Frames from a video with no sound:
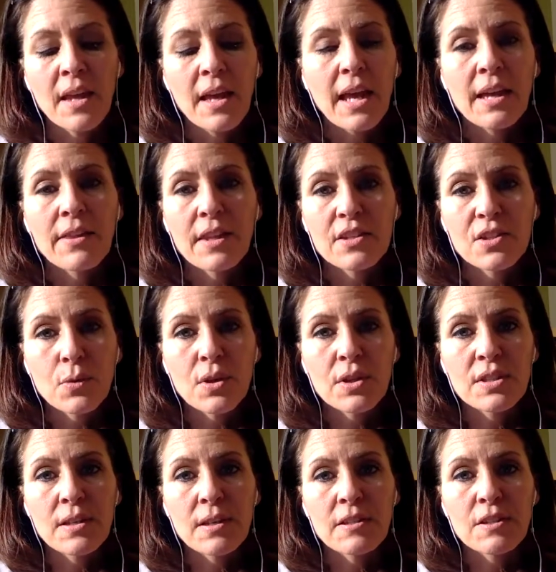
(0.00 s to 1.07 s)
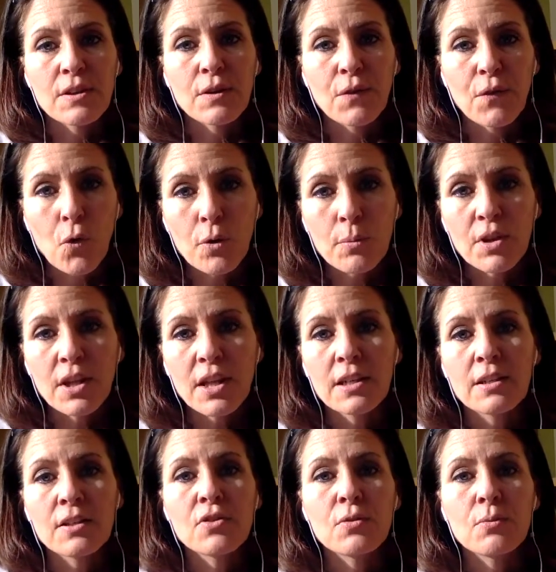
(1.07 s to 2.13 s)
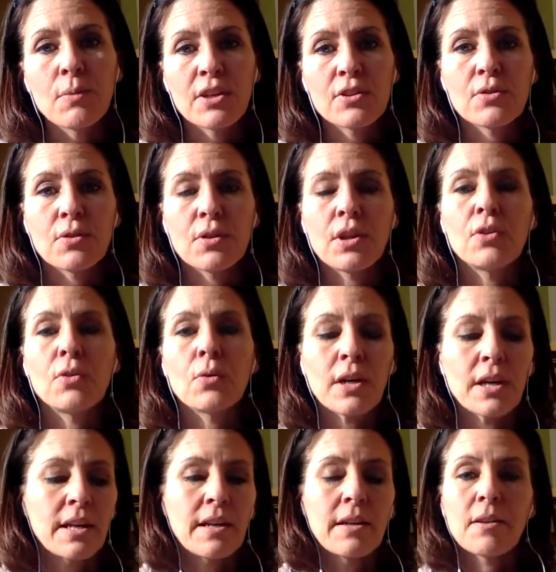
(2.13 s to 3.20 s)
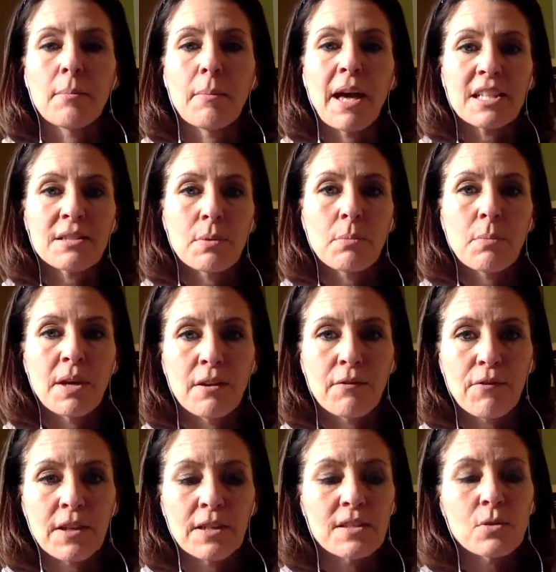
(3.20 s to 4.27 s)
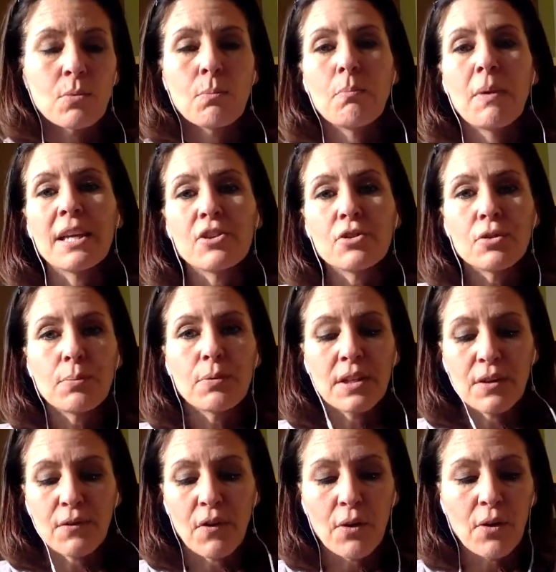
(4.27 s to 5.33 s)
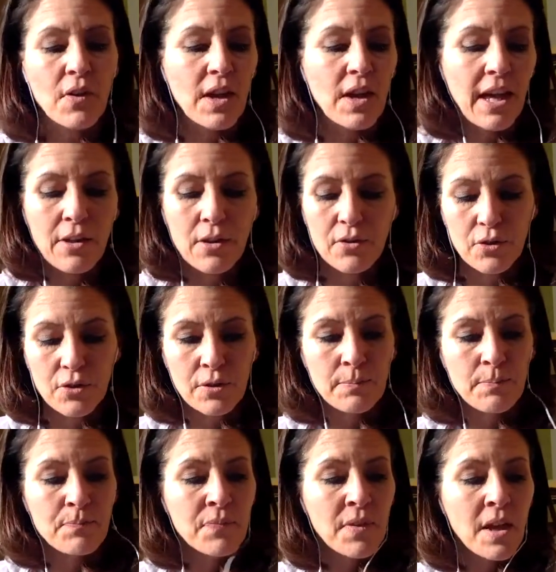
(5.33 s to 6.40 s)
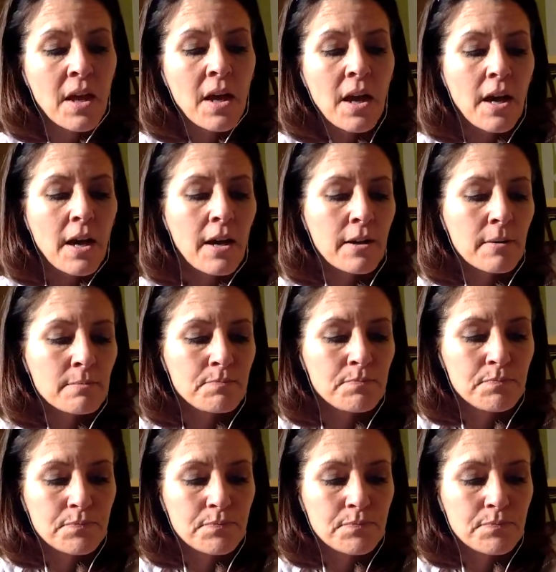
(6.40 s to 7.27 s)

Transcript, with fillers: and so that it's, it's formulated to make sure that you are getting the maximum benefit so make sure you please follow the calendar um,